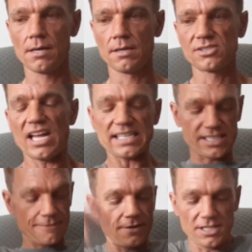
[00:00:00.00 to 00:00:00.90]
So that's
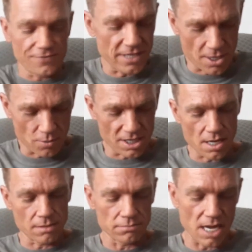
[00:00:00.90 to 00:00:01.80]
it for this video. We're
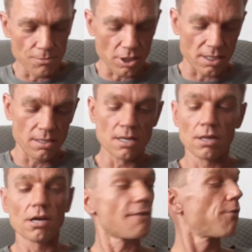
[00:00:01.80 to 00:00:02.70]
done. I'm
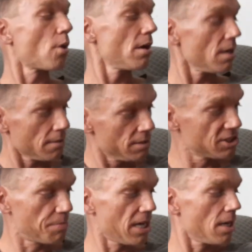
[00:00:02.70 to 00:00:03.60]
looking forward to
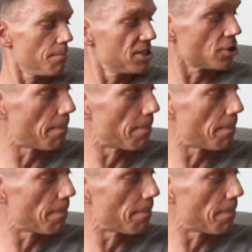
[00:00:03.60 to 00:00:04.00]
speaking to Mr.